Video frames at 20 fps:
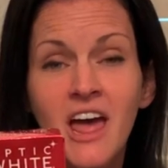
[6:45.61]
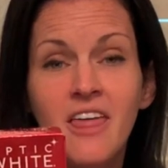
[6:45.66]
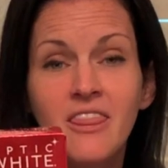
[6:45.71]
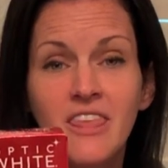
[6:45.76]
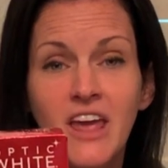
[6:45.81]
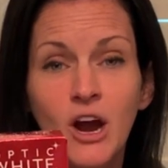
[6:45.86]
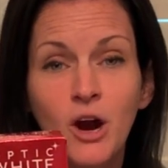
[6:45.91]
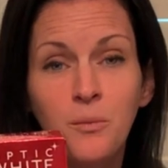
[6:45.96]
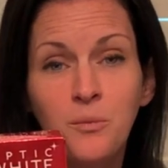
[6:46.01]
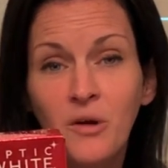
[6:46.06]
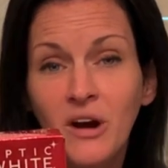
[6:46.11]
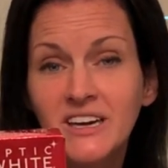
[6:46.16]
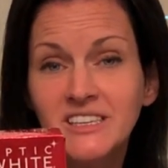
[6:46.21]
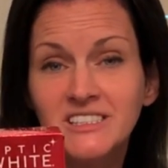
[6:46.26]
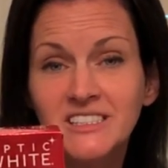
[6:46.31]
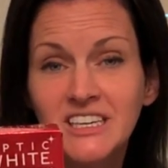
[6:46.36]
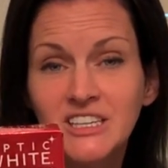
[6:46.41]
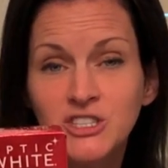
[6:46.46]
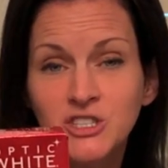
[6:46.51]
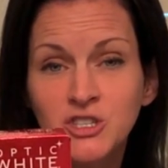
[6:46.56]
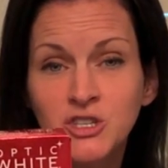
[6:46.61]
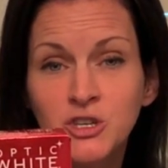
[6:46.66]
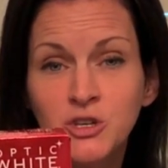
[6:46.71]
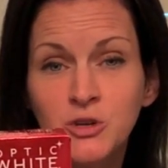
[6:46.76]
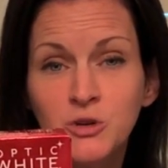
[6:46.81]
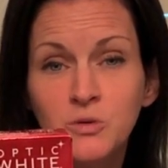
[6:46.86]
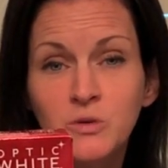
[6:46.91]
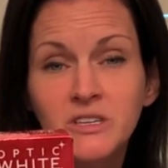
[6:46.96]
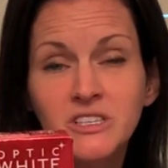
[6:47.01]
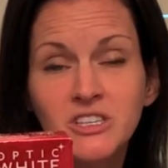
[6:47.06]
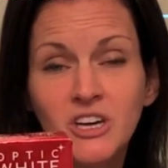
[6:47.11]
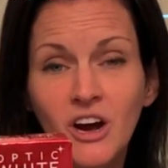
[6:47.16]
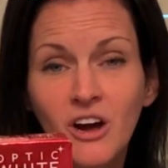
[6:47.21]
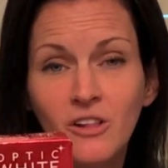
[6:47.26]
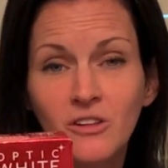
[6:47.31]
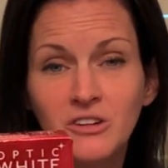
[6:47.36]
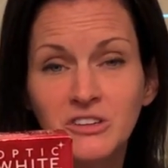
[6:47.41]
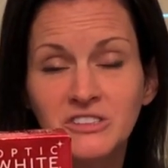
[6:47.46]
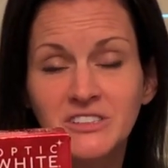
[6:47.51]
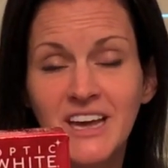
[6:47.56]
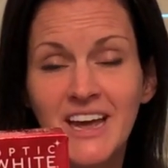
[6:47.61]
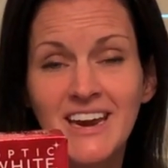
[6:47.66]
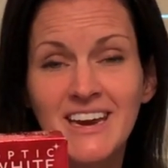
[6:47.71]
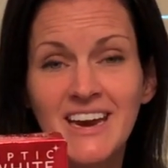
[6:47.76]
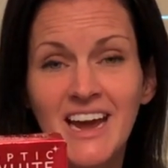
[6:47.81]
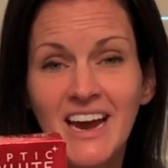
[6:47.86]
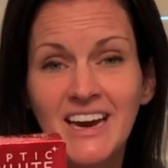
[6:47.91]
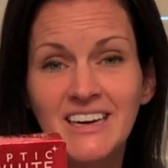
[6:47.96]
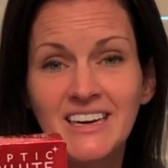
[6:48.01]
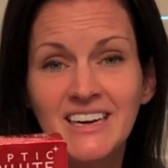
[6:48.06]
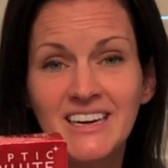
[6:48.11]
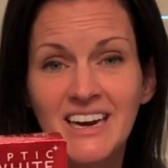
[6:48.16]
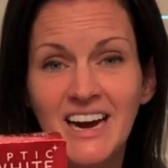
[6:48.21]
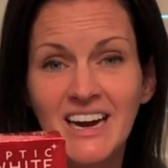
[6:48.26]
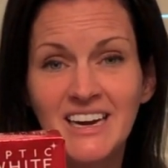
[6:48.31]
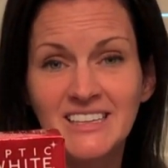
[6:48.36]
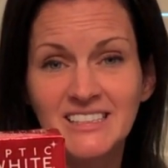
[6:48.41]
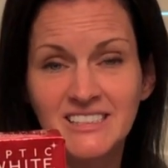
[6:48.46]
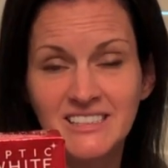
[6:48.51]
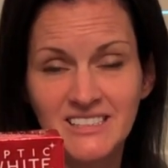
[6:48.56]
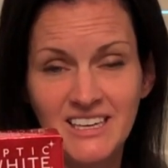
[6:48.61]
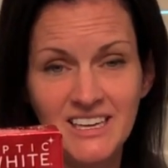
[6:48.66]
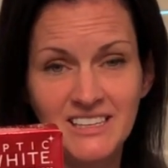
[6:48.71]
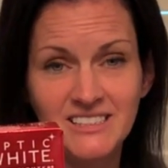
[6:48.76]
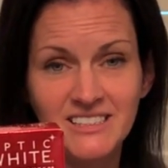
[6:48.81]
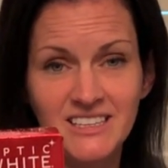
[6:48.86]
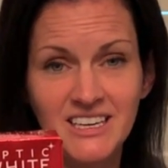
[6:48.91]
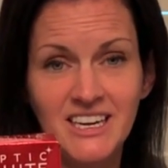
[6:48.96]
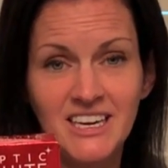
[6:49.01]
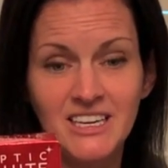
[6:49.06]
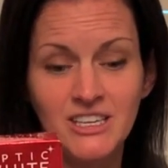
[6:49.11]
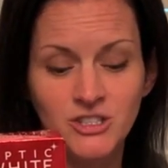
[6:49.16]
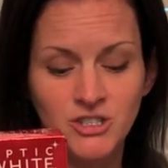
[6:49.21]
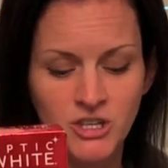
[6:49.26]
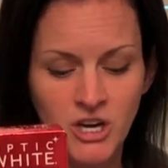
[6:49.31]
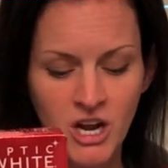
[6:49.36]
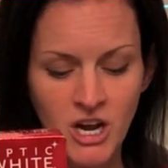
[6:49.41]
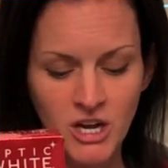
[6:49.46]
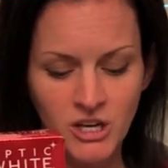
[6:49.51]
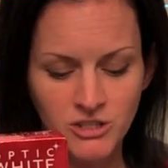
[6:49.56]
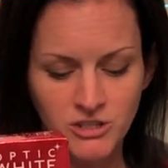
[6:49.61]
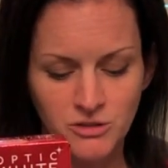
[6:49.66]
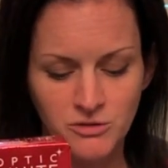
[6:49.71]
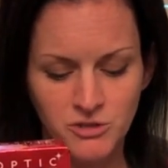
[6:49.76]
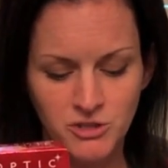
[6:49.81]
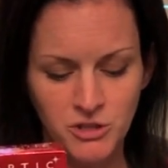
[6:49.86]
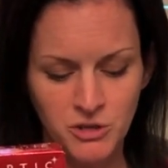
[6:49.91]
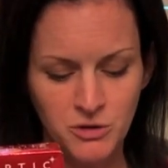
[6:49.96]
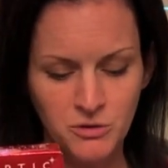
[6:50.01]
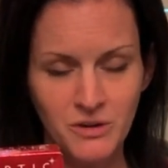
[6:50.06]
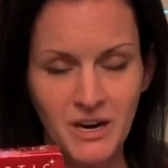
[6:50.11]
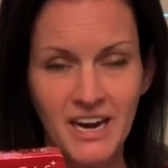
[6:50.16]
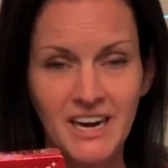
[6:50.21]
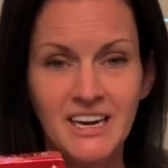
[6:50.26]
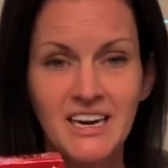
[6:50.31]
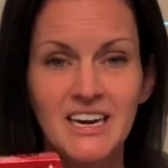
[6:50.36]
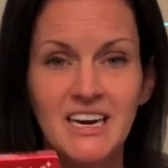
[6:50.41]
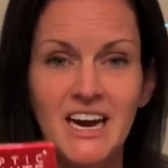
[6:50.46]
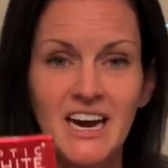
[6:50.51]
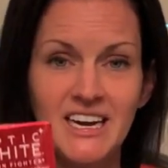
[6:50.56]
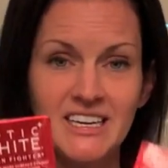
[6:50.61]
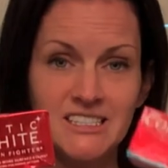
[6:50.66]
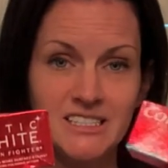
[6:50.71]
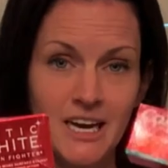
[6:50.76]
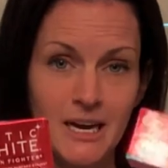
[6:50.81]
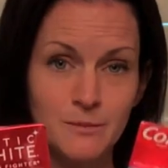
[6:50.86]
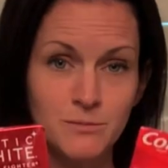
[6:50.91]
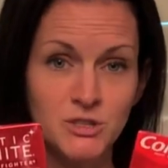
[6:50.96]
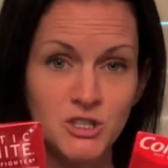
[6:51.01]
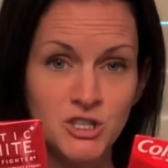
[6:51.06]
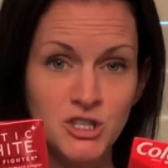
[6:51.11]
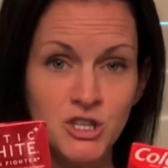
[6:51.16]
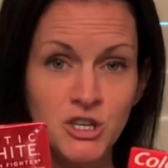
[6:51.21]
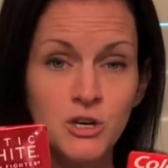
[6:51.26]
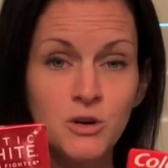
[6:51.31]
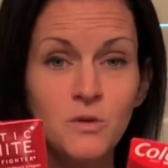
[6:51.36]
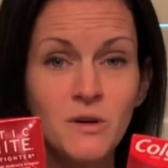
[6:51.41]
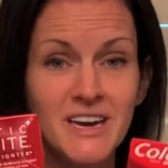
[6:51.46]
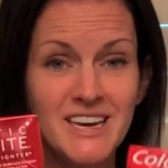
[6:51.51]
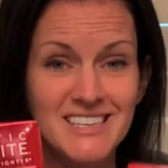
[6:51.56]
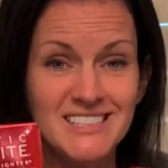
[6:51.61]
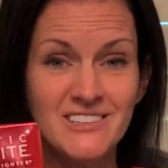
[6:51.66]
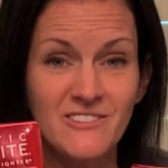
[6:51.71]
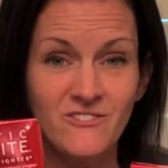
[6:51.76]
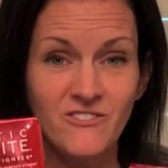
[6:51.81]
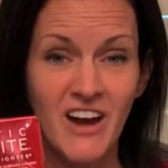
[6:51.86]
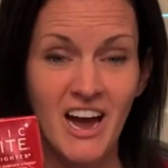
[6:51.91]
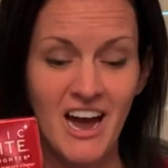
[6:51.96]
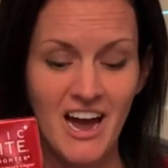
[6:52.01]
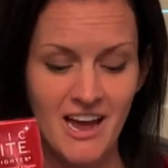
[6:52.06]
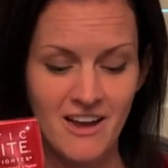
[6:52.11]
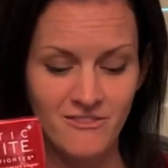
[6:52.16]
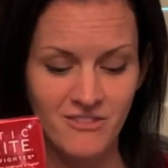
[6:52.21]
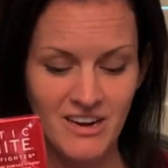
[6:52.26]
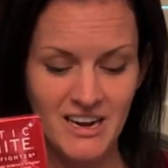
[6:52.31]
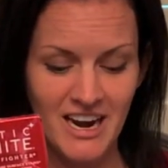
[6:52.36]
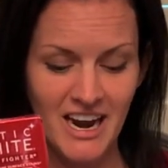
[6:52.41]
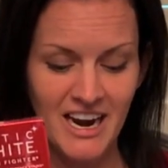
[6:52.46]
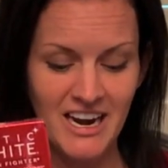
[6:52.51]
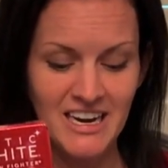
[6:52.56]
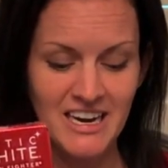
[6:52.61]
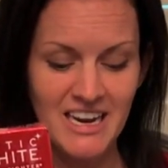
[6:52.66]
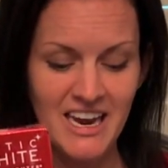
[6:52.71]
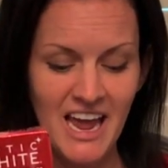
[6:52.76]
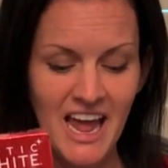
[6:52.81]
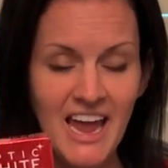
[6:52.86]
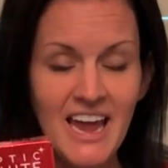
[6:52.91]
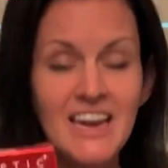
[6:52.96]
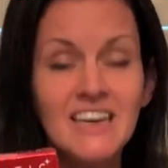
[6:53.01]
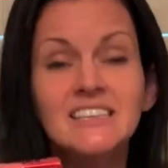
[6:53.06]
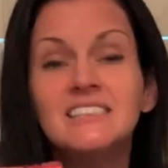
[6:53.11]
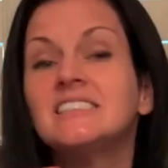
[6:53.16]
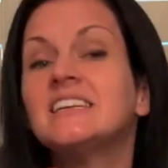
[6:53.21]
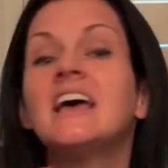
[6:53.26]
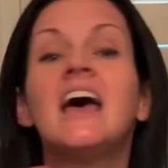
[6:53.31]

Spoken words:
They are priced at $2.99 each. So $2.99 times 2 is $5.98.